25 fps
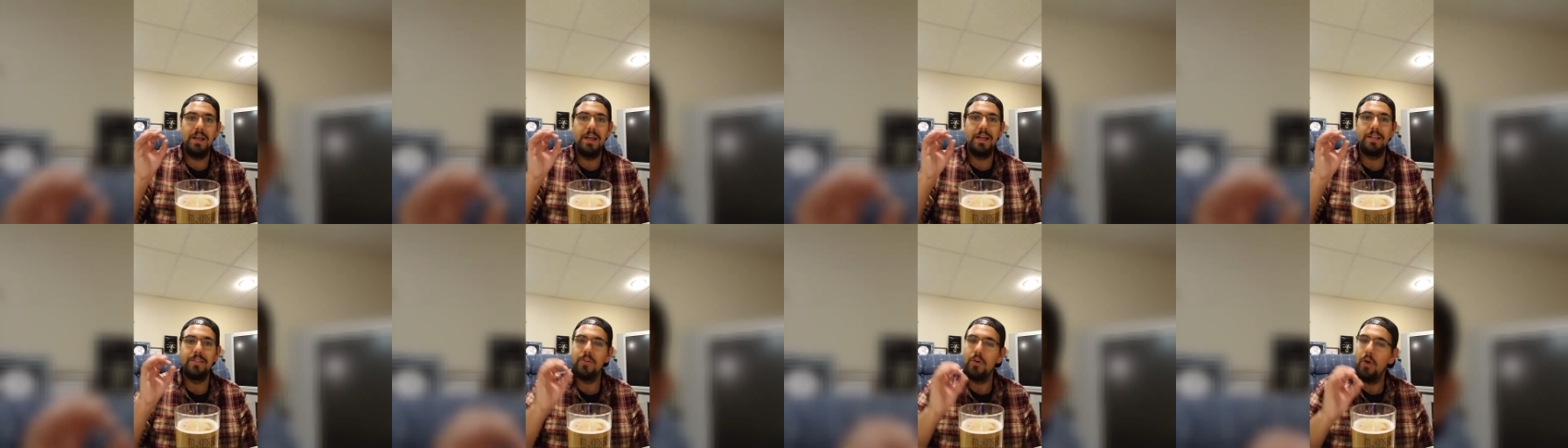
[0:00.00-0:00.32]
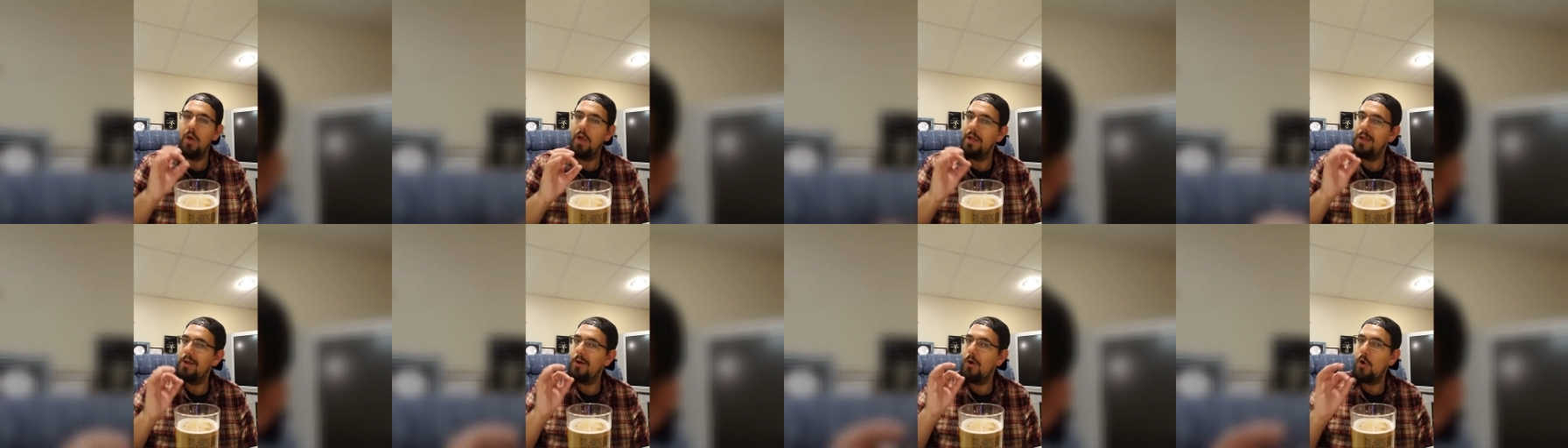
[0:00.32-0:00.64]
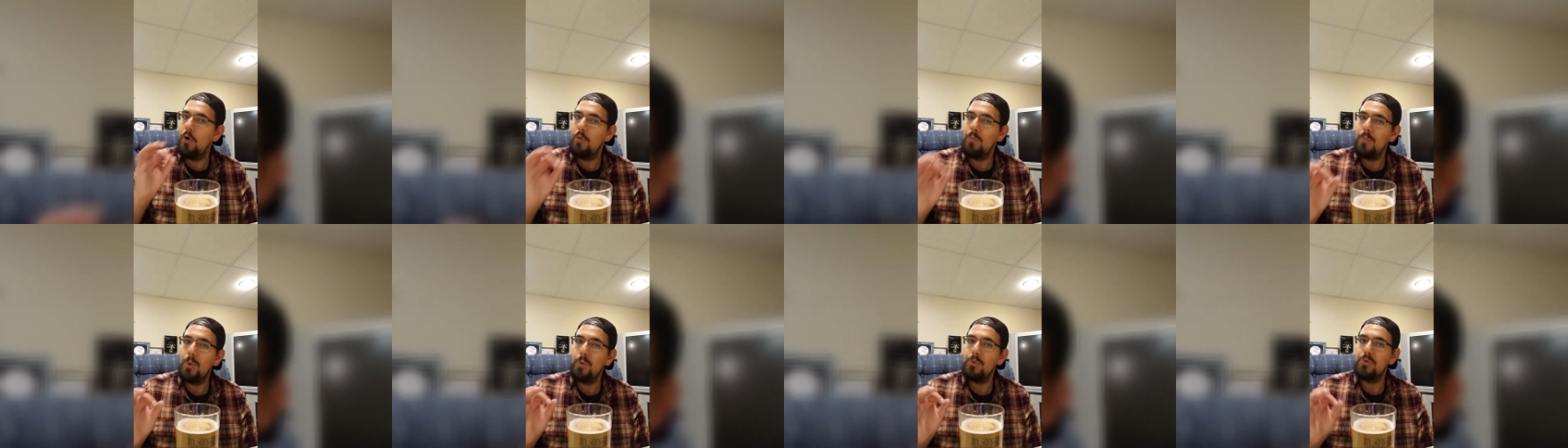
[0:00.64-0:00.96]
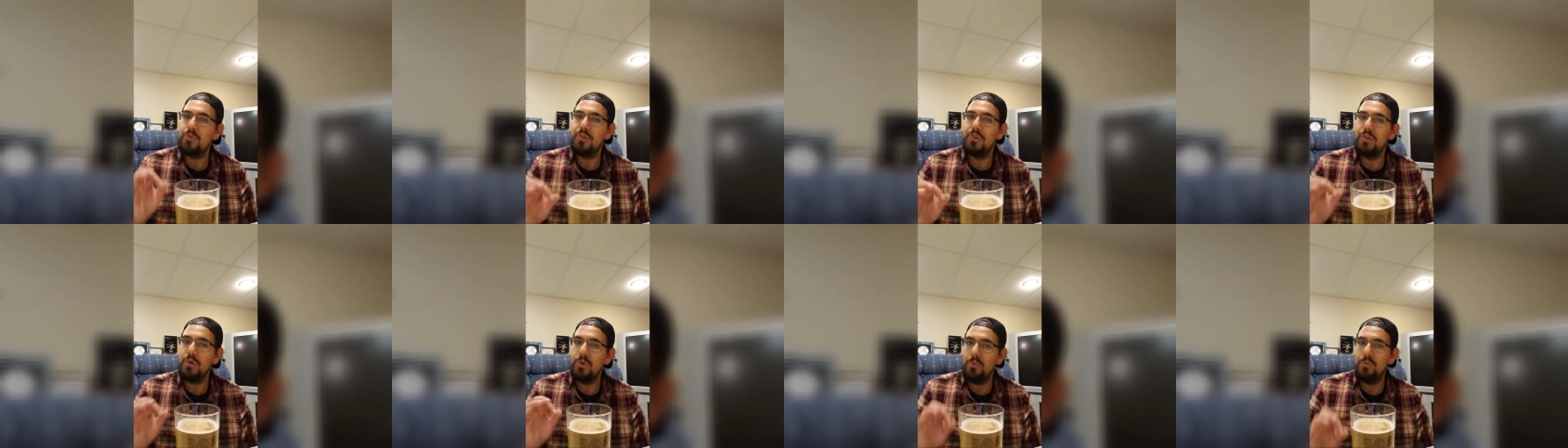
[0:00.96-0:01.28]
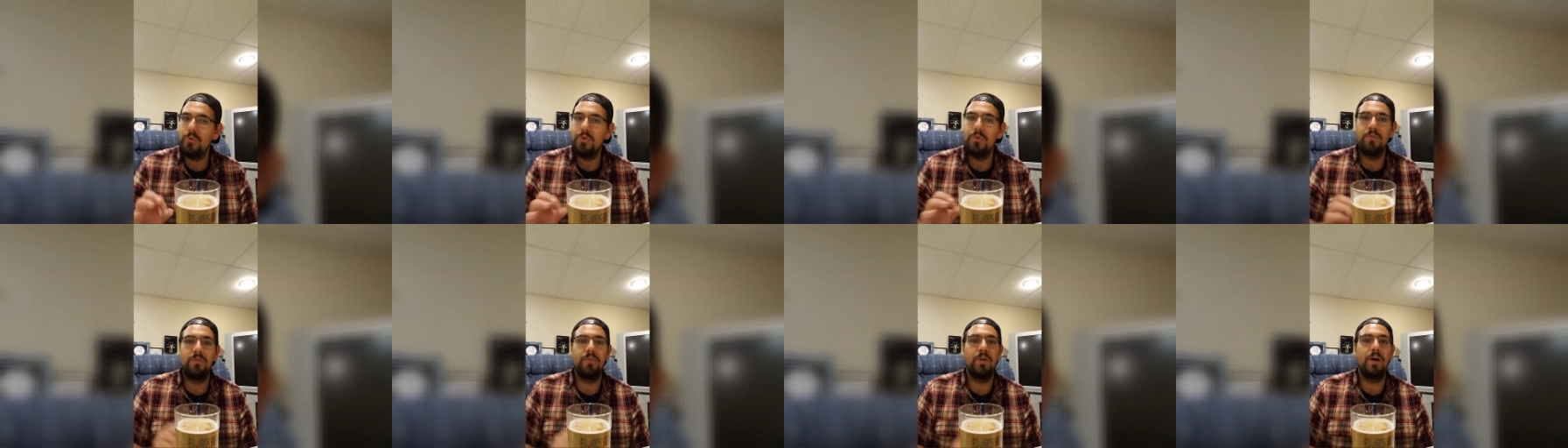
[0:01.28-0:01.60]
it's almost
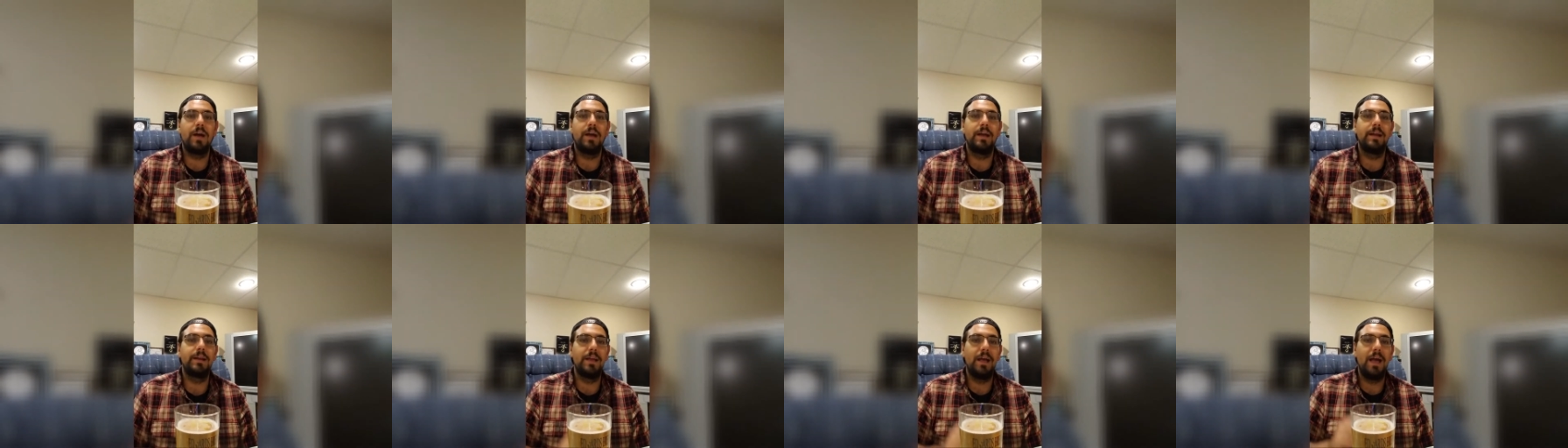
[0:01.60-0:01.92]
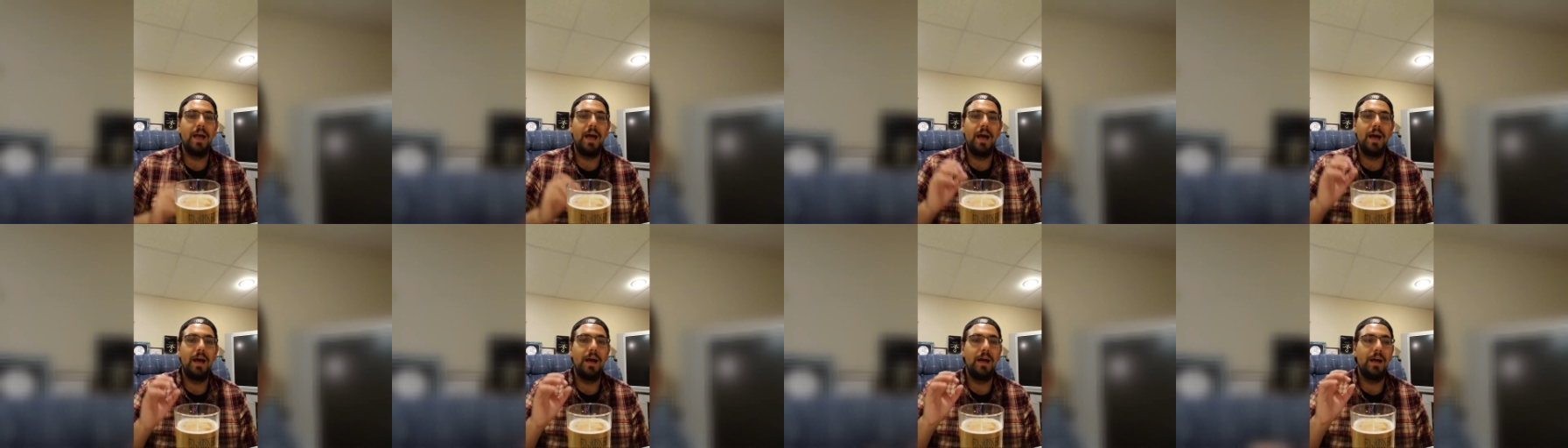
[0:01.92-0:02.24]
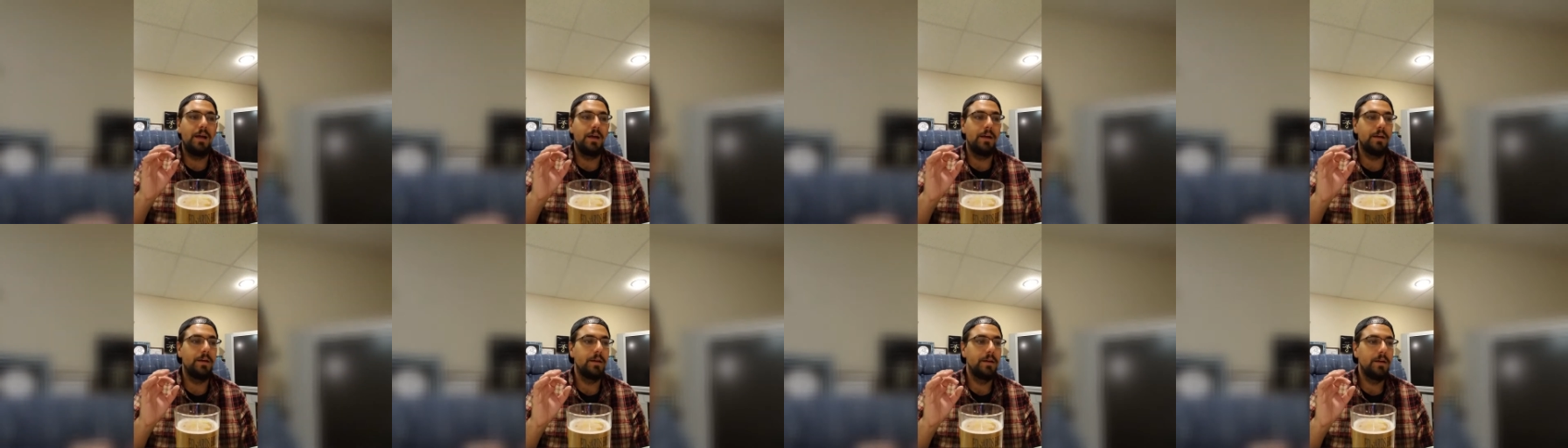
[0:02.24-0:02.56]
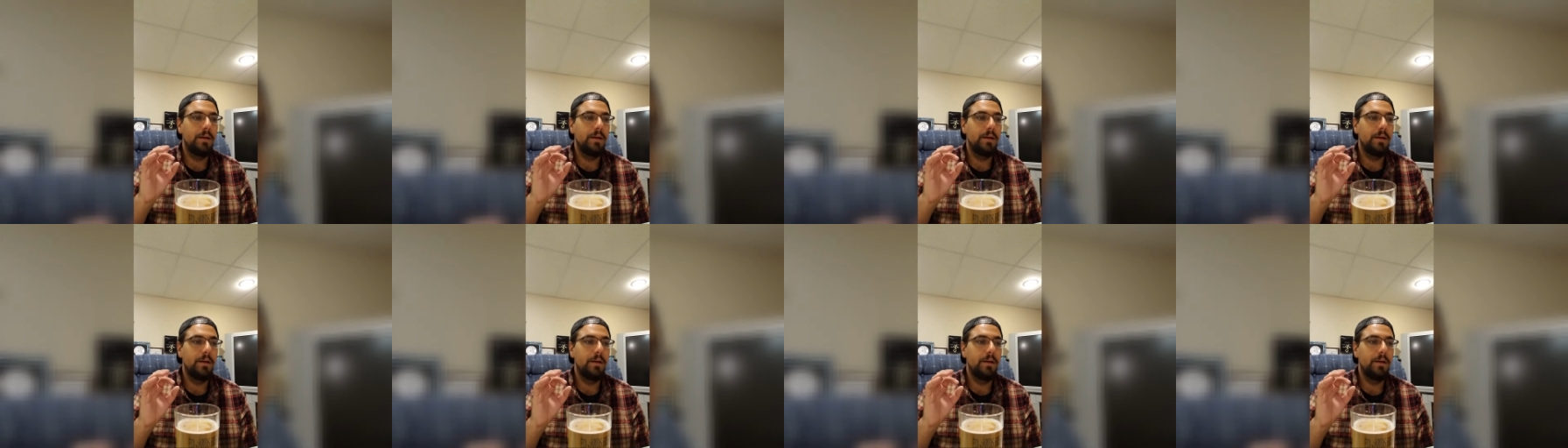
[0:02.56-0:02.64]
unified. I